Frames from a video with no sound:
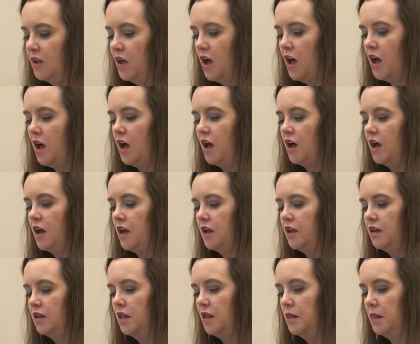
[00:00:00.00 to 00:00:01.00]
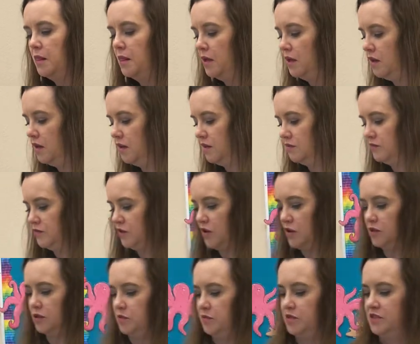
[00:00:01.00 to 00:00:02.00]
I love
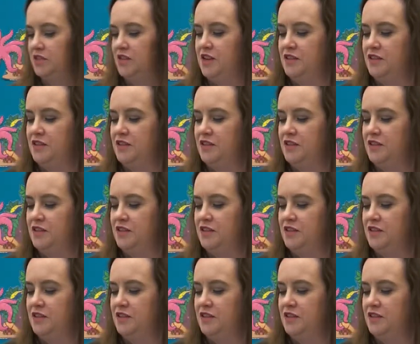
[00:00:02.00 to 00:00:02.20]
octopus.